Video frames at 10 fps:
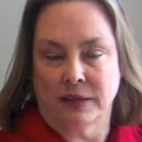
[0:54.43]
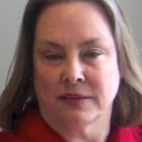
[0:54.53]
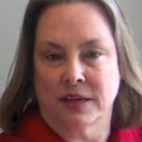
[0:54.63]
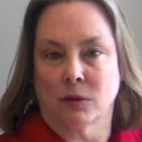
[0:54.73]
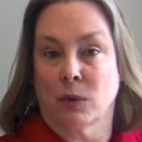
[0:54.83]

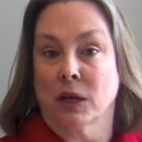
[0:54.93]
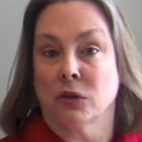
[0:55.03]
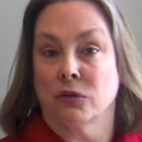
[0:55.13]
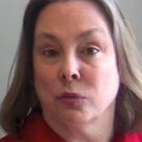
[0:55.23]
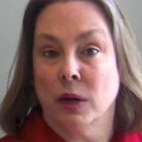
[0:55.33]
It's not a way to
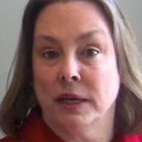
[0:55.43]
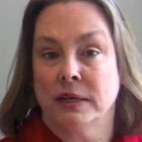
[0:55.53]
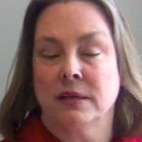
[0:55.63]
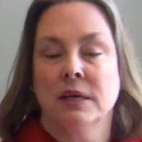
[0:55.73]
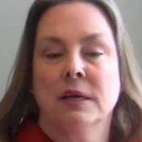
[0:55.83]
lose
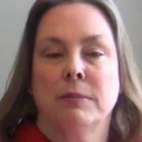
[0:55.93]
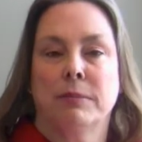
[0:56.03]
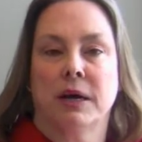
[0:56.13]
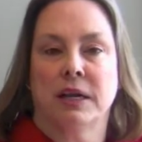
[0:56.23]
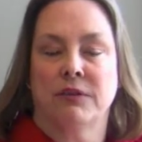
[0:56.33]
weight,
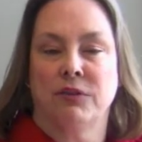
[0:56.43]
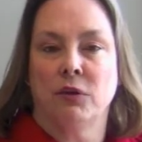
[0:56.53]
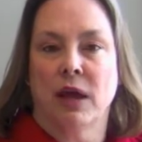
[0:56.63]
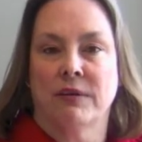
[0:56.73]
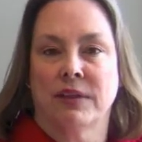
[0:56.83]
but if
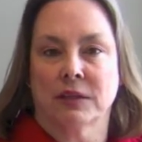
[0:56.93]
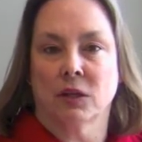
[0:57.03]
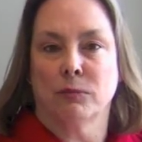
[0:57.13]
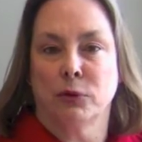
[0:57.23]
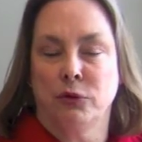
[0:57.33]
you have that
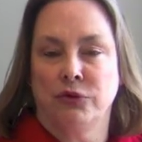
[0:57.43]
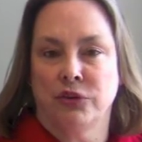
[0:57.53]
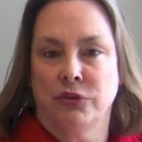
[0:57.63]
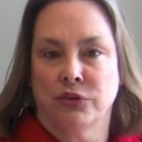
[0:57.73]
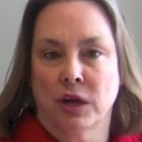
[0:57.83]
little pooch
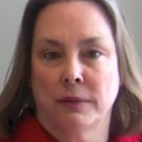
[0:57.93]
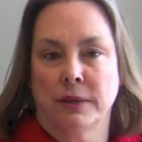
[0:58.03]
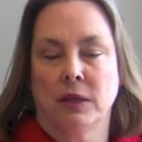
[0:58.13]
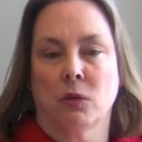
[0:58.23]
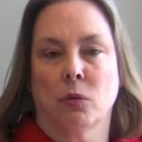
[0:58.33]
in your
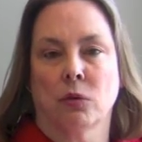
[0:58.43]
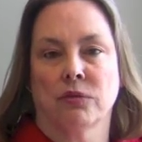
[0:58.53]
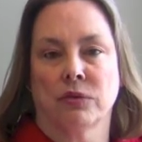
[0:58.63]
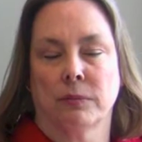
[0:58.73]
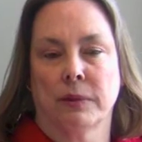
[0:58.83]
tummy or
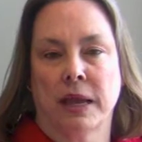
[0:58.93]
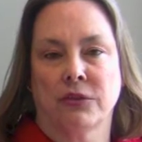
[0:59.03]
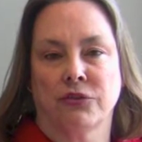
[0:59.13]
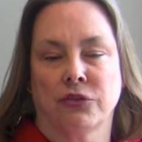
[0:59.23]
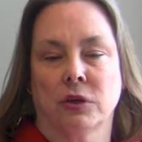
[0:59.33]
some
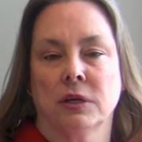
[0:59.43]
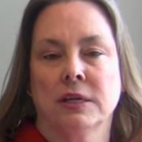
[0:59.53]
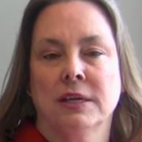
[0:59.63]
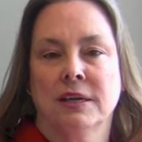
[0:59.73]
extra